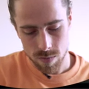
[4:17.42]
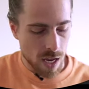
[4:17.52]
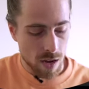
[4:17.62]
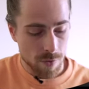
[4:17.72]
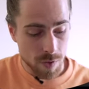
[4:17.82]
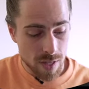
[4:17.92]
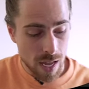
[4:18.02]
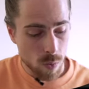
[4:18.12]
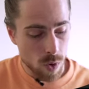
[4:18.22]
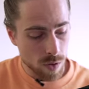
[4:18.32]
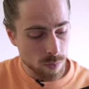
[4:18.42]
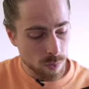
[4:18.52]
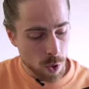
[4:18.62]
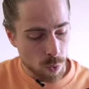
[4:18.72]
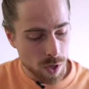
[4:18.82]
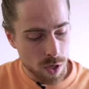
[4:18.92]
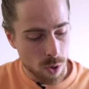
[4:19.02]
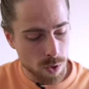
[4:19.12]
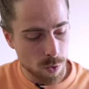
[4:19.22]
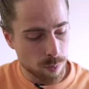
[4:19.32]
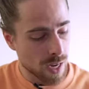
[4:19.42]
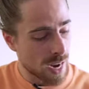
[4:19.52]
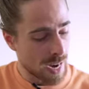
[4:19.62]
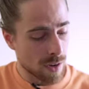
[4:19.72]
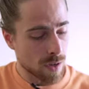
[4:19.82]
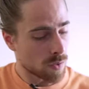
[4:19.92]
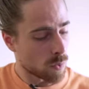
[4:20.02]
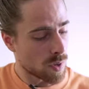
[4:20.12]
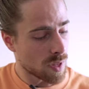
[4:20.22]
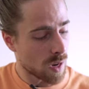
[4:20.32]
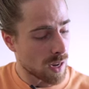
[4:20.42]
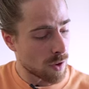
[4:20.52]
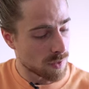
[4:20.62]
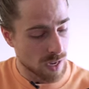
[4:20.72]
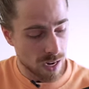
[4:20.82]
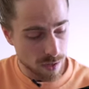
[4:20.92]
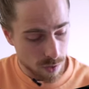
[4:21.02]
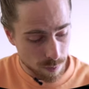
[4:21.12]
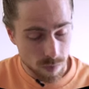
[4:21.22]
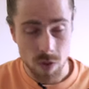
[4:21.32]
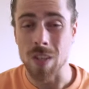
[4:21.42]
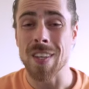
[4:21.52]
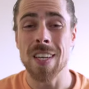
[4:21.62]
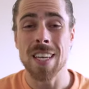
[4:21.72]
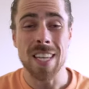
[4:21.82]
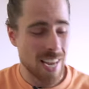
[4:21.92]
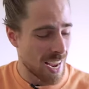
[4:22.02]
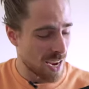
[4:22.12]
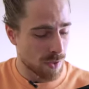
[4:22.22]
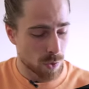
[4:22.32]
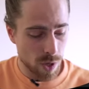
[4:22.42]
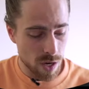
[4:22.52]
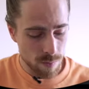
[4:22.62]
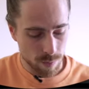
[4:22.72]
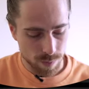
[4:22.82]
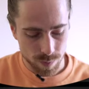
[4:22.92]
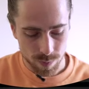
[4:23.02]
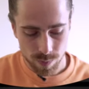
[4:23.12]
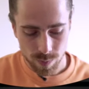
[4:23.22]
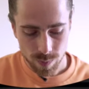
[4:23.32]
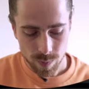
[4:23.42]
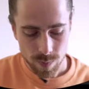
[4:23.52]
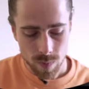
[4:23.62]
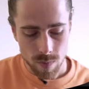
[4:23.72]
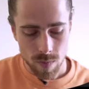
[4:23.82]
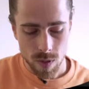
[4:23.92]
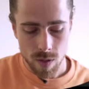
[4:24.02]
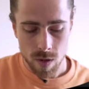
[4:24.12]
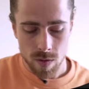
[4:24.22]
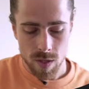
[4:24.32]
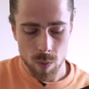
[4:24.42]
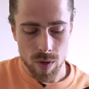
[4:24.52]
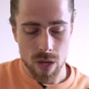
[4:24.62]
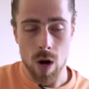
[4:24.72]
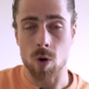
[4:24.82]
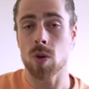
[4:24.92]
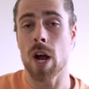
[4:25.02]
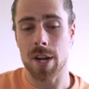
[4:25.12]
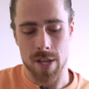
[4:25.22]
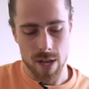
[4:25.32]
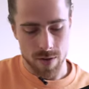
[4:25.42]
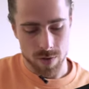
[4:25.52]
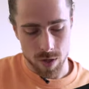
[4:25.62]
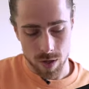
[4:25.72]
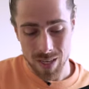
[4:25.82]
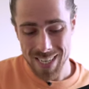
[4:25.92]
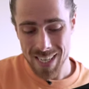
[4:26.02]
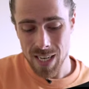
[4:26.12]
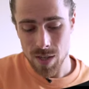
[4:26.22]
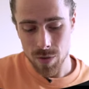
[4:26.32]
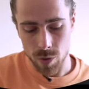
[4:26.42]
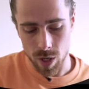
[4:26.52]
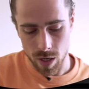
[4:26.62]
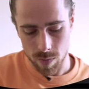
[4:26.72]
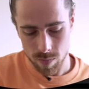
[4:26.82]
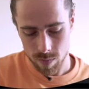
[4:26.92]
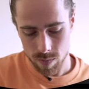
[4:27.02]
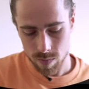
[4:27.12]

And for that one, we're going to play with our left hand the A3, then with our right hand the E3,